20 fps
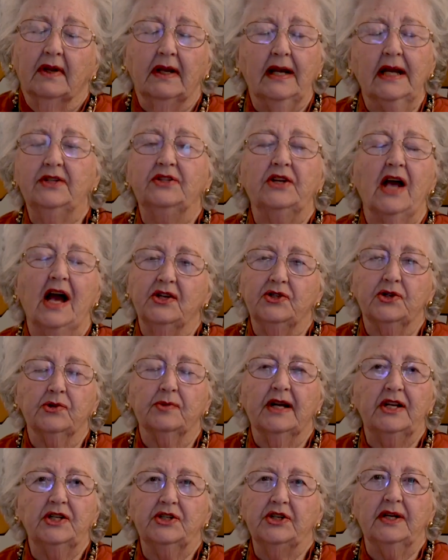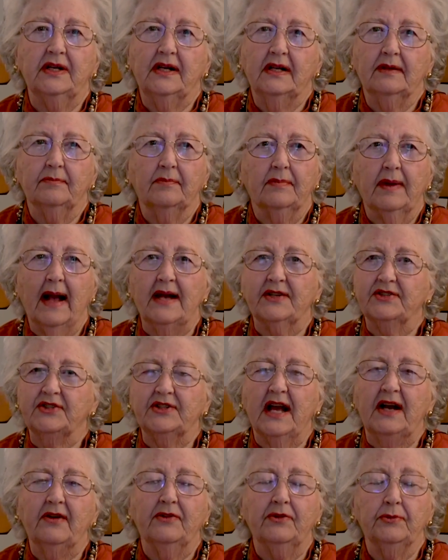exaggeration passed
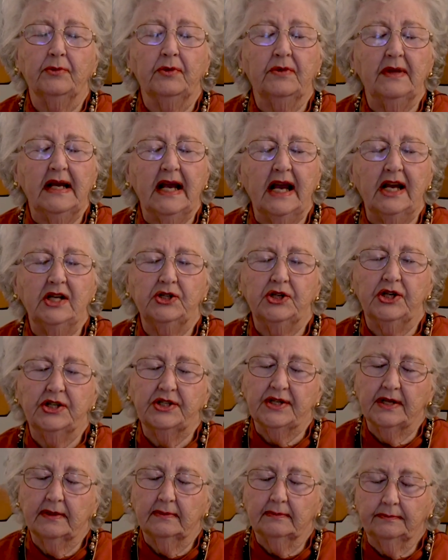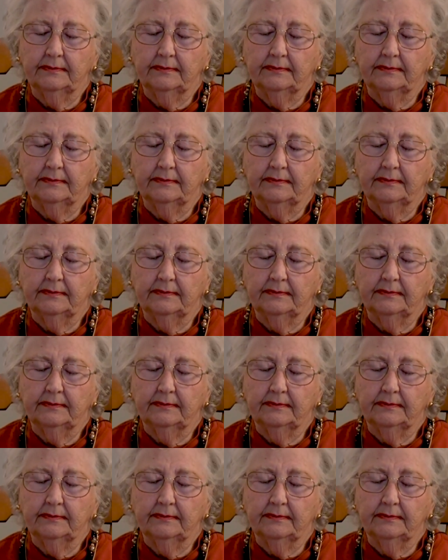down through the ages.